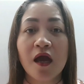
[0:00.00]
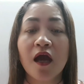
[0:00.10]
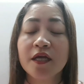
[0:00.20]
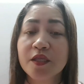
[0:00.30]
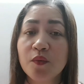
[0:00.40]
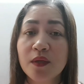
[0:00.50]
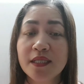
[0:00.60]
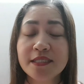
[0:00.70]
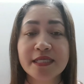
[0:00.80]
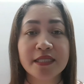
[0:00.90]
are the
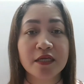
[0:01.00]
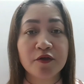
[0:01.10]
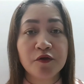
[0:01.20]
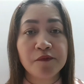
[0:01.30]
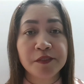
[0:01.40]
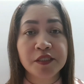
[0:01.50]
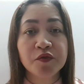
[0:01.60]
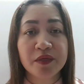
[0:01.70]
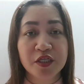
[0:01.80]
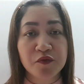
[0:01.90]
ones in the groups to
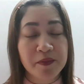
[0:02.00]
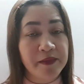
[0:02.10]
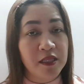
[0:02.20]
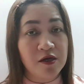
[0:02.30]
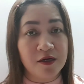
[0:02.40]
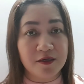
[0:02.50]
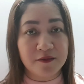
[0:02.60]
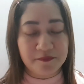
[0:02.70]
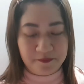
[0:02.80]
which we belong.